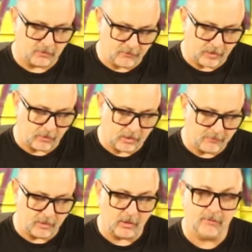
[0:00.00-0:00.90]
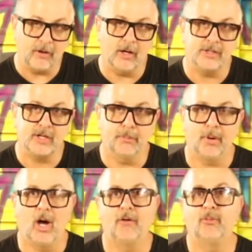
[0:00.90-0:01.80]
very, very, very tip
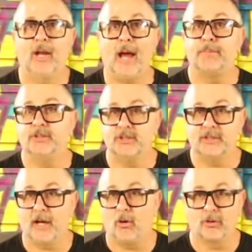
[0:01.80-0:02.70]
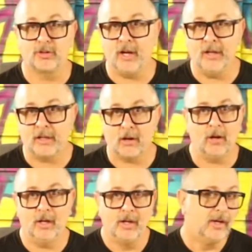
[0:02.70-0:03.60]
off. What happens is that alternating
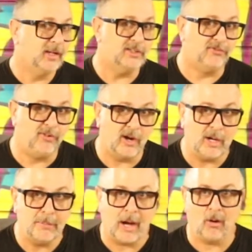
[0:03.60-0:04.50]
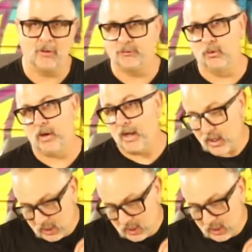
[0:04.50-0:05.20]
current is very powerful, right?